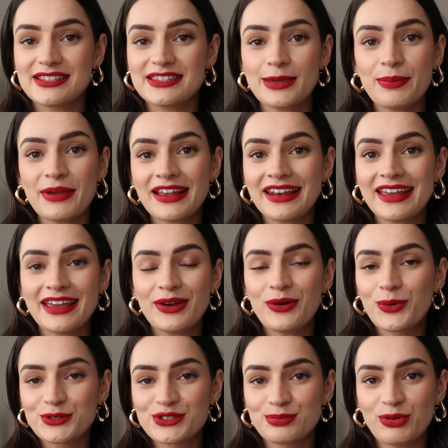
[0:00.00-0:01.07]
Typically,
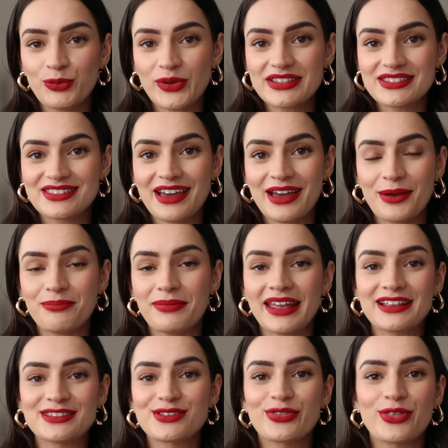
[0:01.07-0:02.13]
autumn and winter
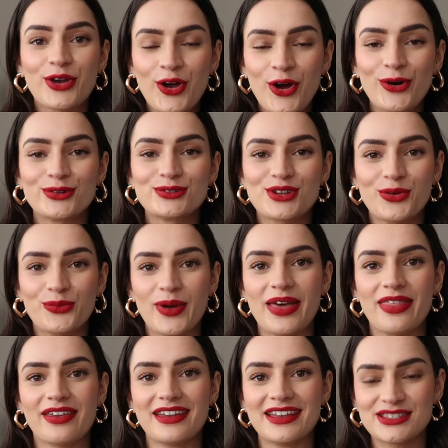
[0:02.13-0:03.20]
means the colder
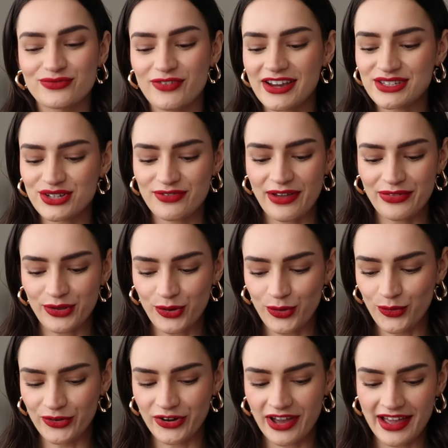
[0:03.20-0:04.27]
weather is right around the
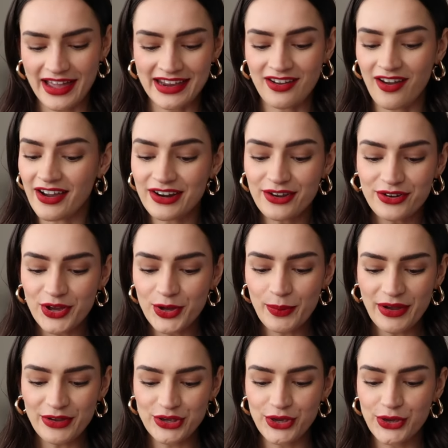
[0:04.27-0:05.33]
corner, and I don't know
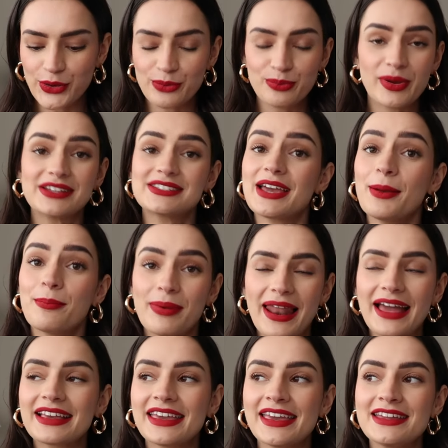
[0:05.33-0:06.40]
about you, but a
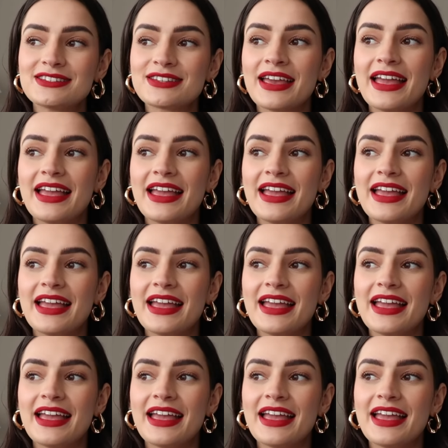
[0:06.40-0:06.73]
blanket